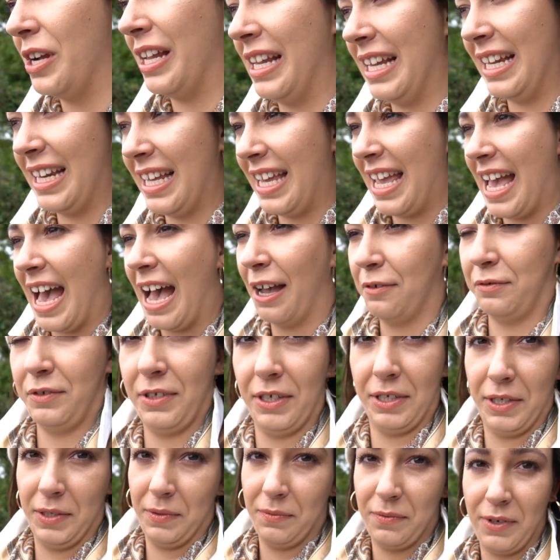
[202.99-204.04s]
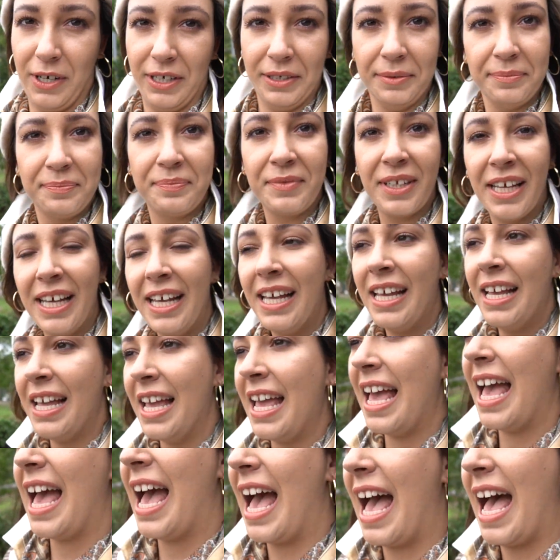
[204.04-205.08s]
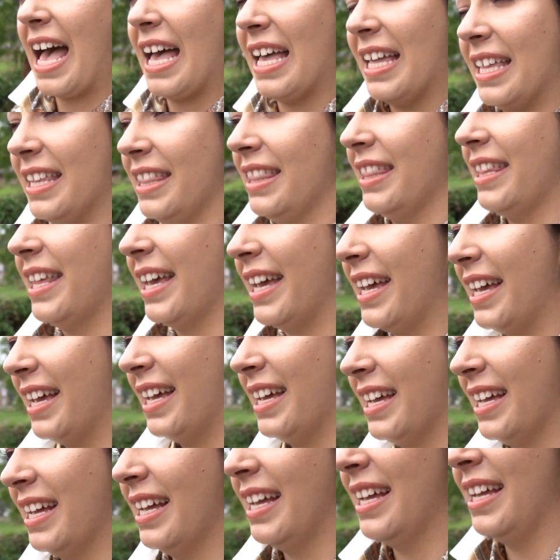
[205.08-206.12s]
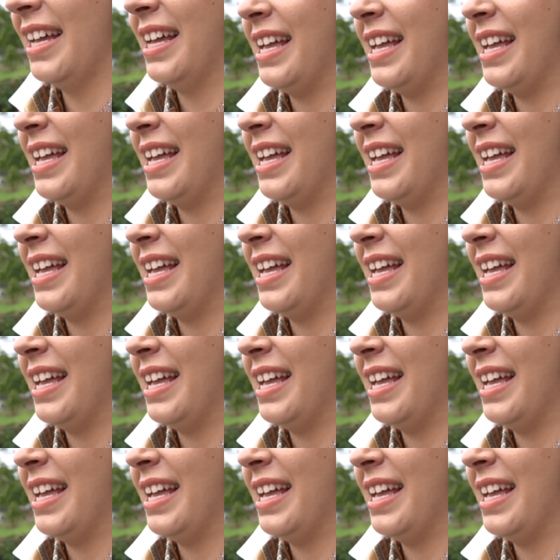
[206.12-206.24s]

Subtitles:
early afternoon run, and